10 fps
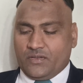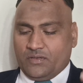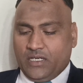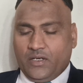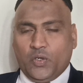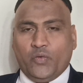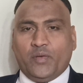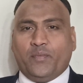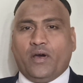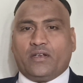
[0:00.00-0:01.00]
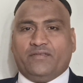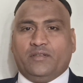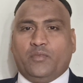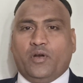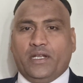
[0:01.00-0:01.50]
So the lower part
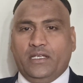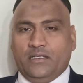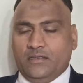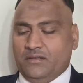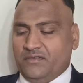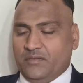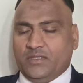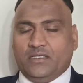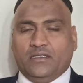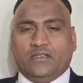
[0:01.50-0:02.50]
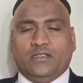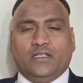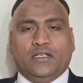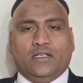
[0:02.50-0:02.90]
of the body from the